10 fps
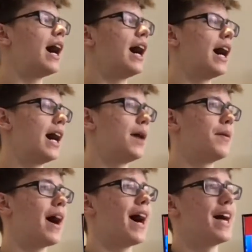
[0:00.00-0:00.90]

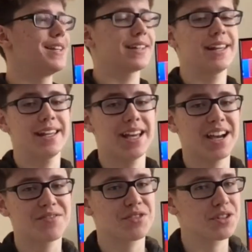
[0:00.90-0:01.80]
And
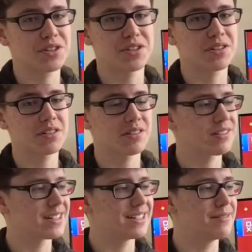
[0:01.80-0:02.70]
I've just
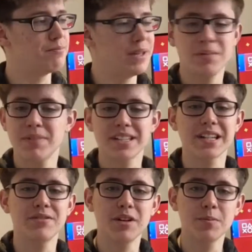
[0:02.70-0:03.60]
beaten
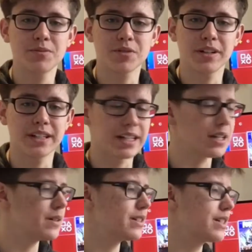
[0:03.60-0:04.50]
myself up for it, you
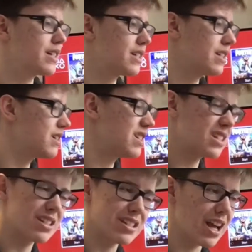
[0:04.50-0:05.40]
know?
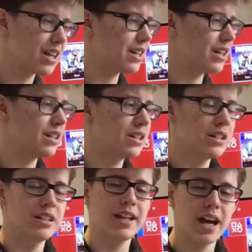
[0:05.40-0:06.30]
Exactly.
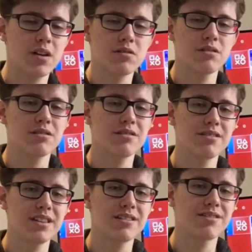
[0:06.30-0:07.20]
Now,
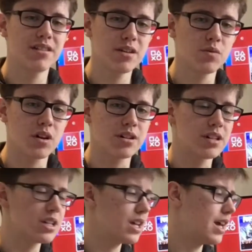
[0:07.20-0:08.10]
the third one
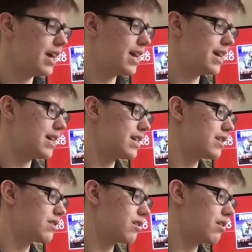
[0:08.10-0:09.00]

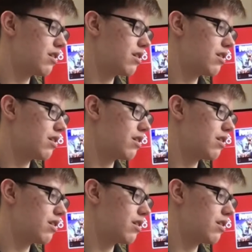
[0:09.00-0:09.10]
is